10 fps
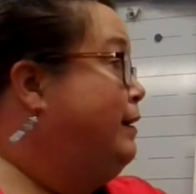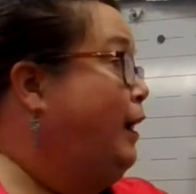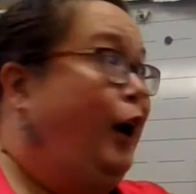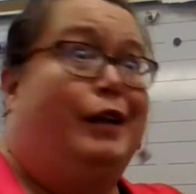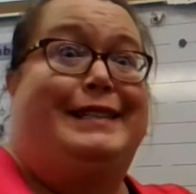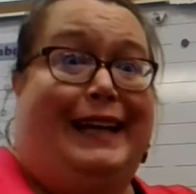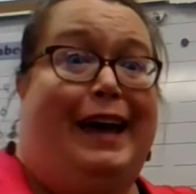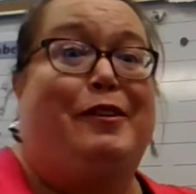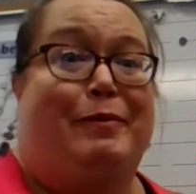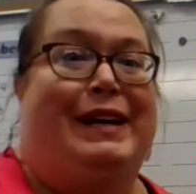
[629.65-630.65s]
All
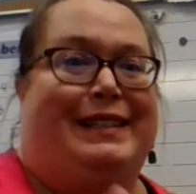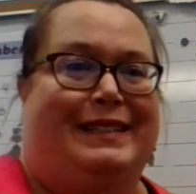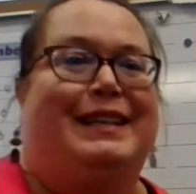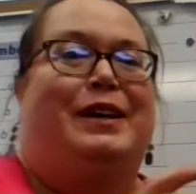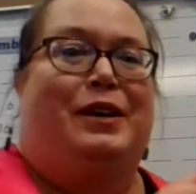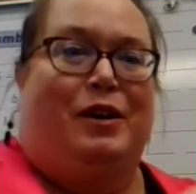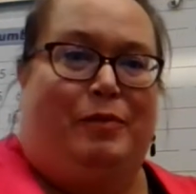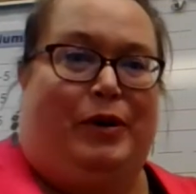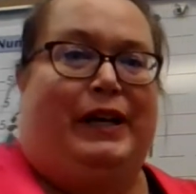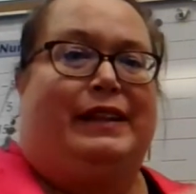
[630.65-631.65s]
together means
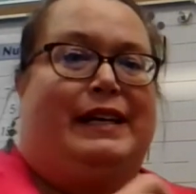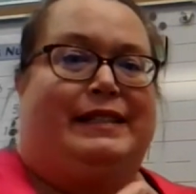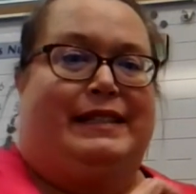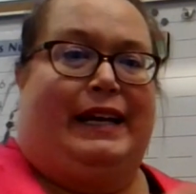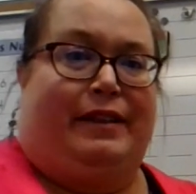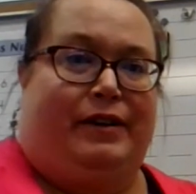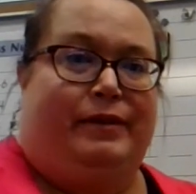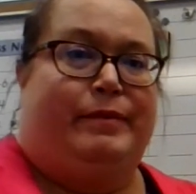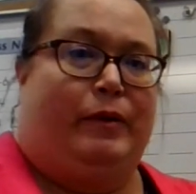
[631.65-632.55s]
putting things together.